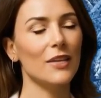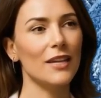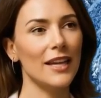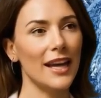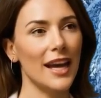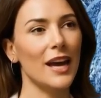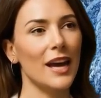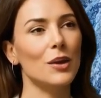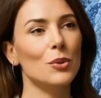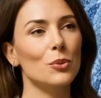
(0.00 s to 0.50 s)

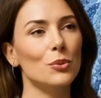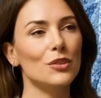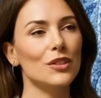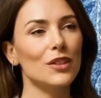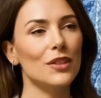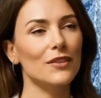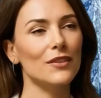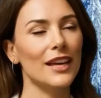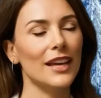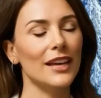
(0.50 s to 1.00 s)
By creating
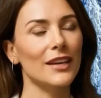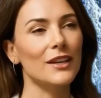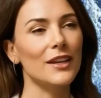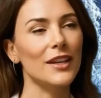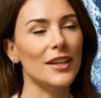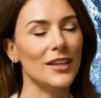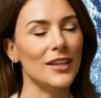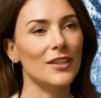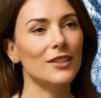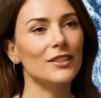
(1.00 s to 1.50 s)
safety
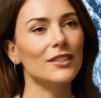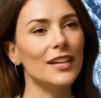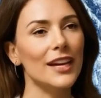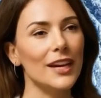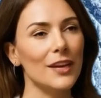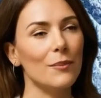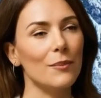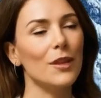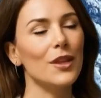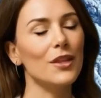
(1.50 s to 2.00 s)
and calm
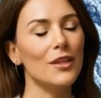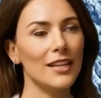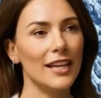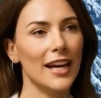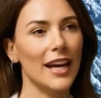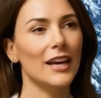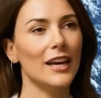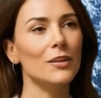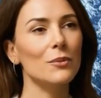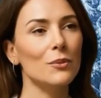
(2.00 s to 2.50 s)
inside,
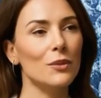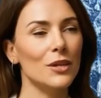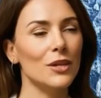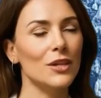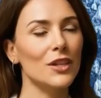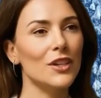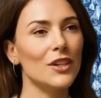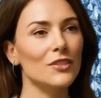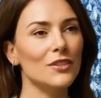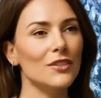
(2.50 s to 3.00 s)
you allow
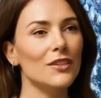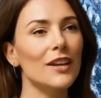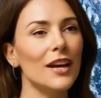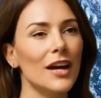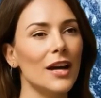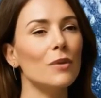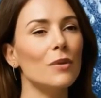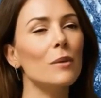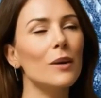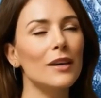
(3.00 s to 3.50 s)
arousal to
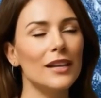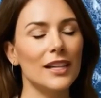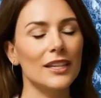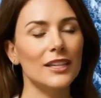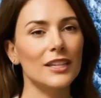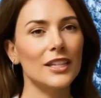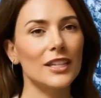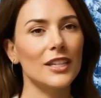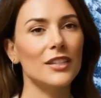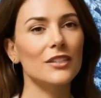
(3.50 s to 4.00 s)
grow
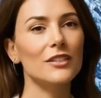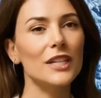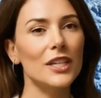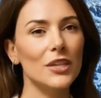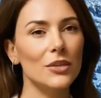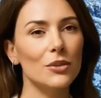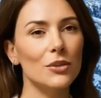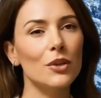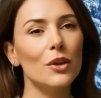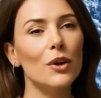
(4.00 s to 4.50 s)
without
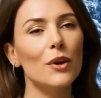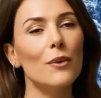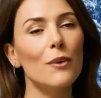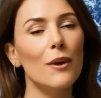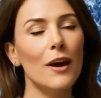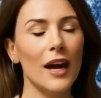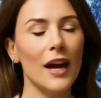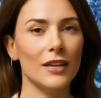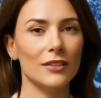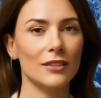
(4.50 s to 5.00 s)
pressure,
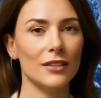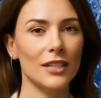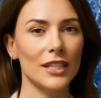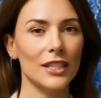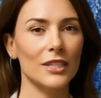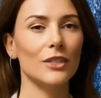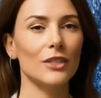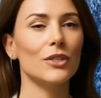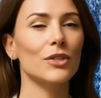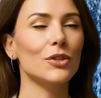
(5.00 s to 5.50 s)
and that
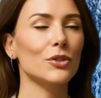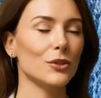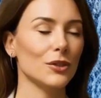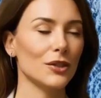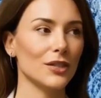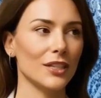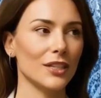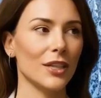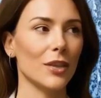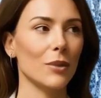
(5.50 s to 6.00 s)
is when real
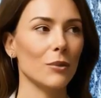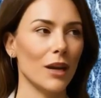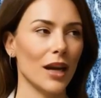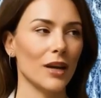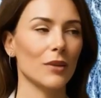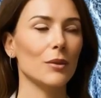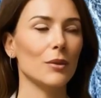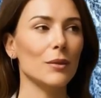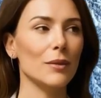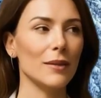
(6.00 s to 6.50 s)

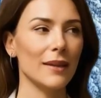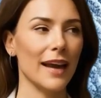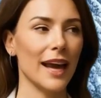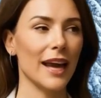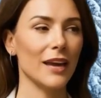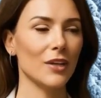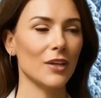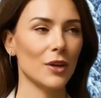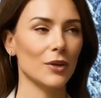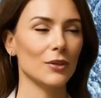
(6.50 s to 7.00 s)
confidence begins
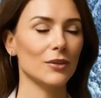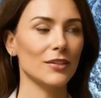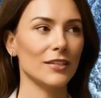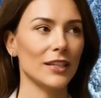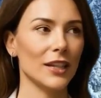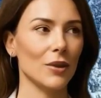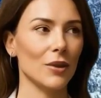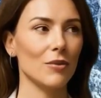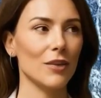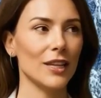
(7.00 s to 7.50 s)
to return.
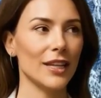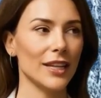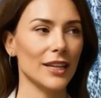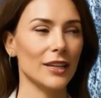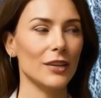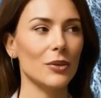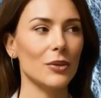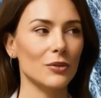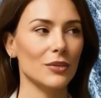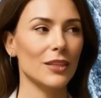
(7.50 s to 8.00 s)

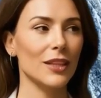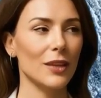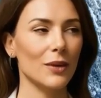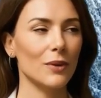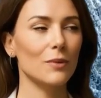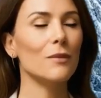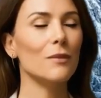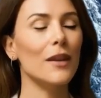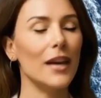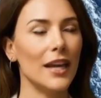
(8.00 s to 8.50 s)

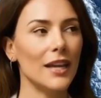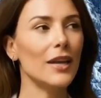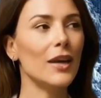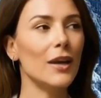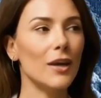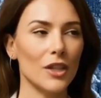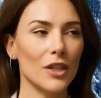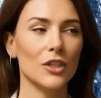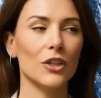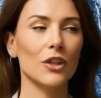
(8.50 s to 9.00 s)

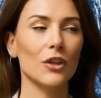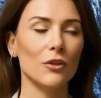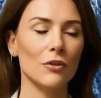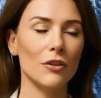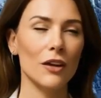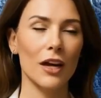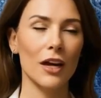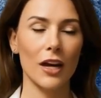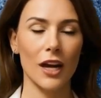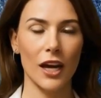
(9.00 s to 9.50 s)
Now that
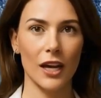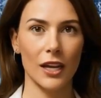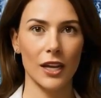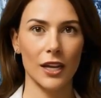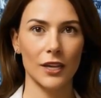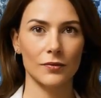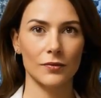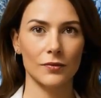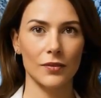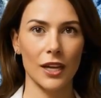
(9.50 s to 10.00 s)
you've
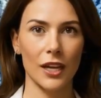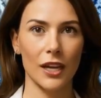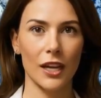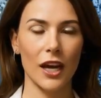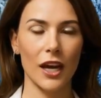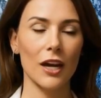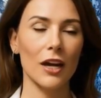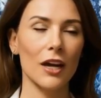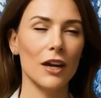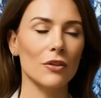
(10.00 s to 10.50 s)
reconnected with your
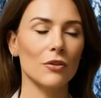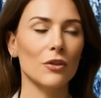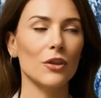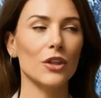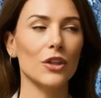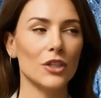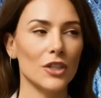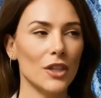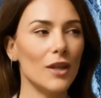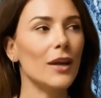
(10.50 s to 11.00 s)
body,
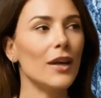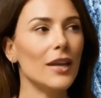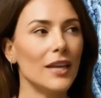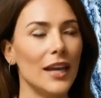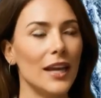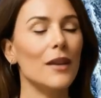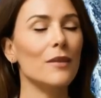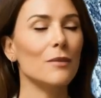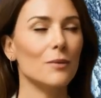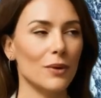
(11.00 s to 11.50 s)

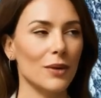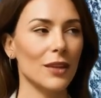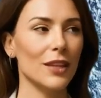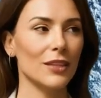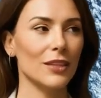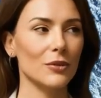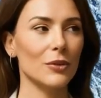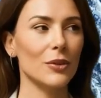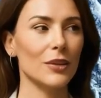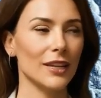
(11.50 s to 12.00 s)
strengthened your blood
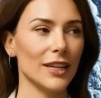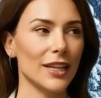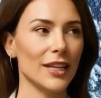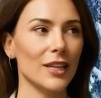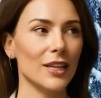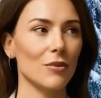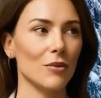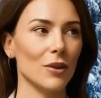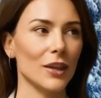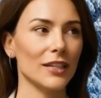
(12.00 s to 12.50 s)
flow,
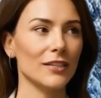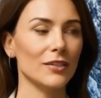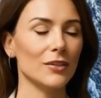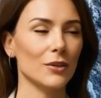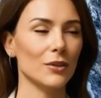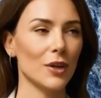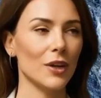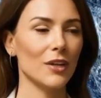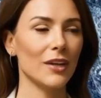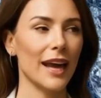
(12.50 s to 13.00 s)

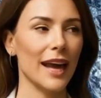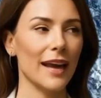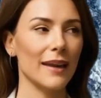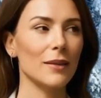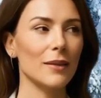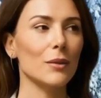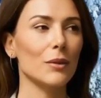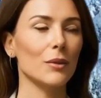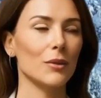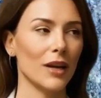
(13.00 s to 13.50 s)
mastered
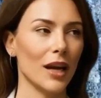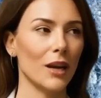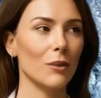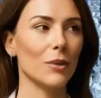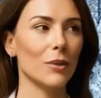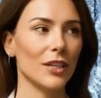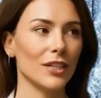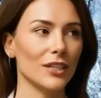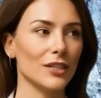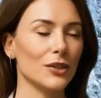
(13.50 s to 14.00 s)
control,
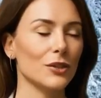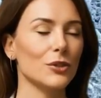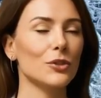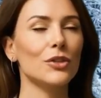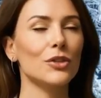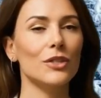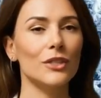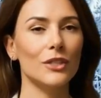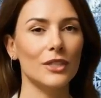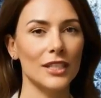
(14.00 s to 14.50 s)
activated your
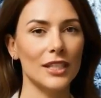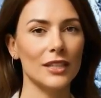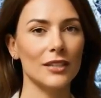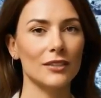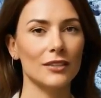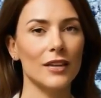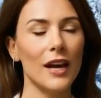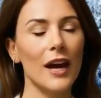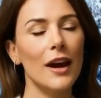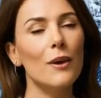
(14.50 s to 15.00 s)
core,
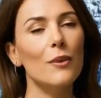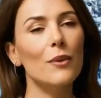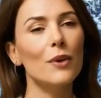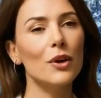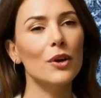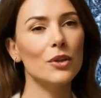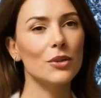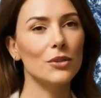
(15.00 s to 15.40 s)
rebuilt your